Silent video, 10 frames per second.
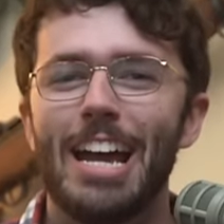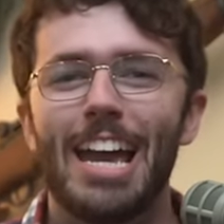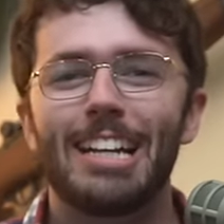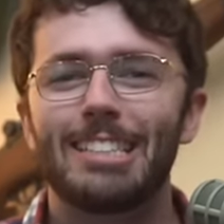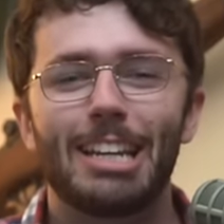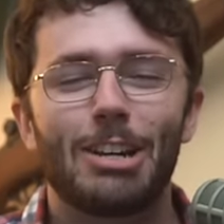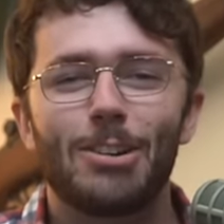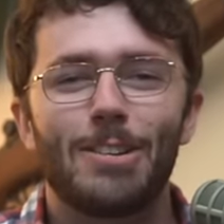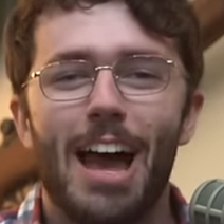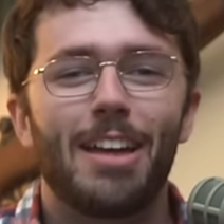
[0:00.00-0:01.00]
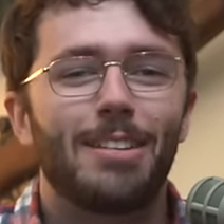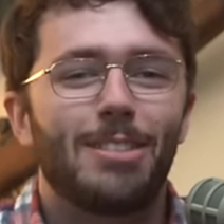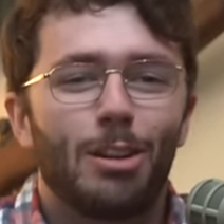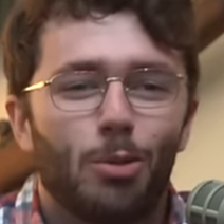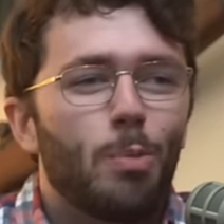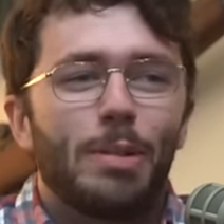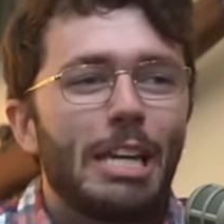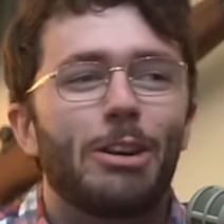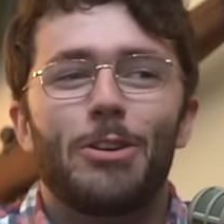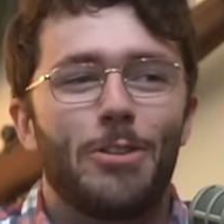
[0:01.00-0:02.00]
And it's like, you're not the group
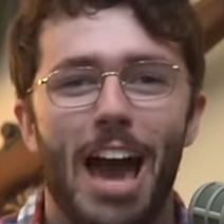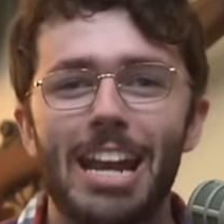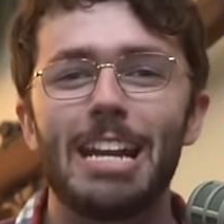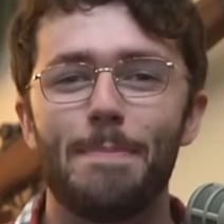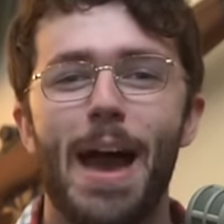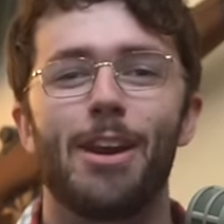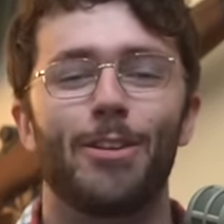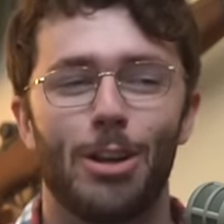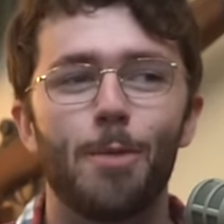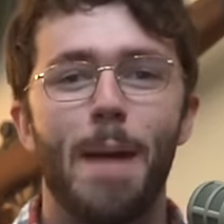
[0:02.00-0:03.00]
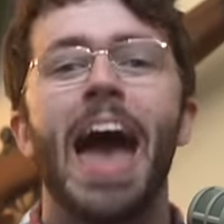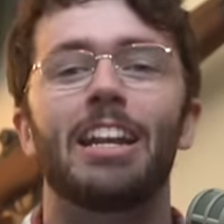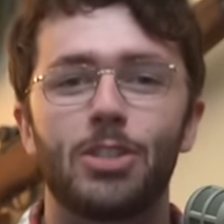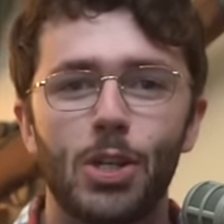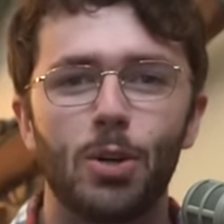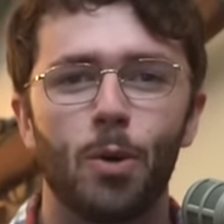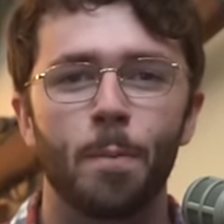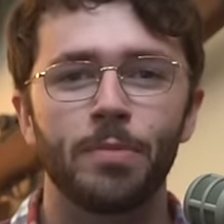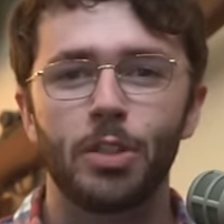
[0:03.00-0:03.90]
leader. You're not any better. You're bad too.